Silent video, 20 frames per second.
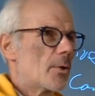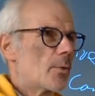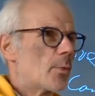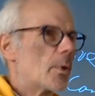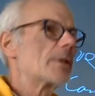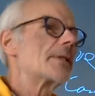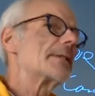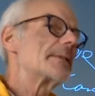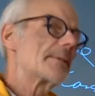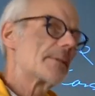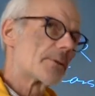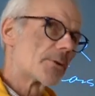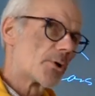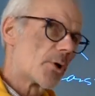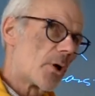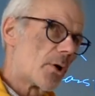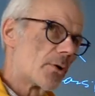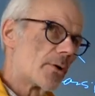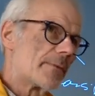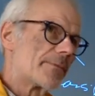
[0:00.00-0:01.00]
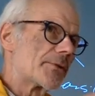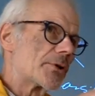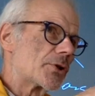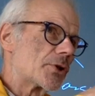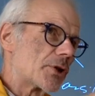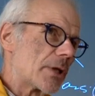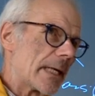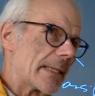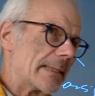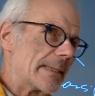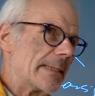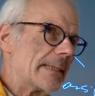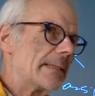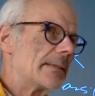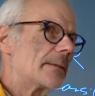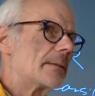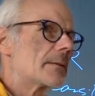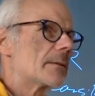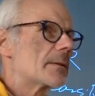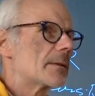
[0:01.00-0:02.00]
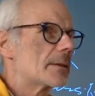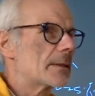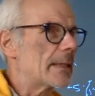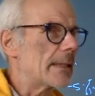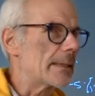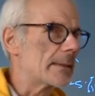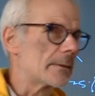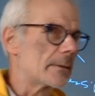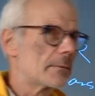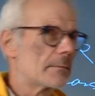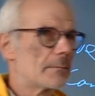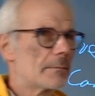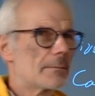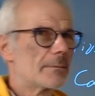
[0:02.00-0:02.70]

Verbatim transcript: What is the role of the Chinese state?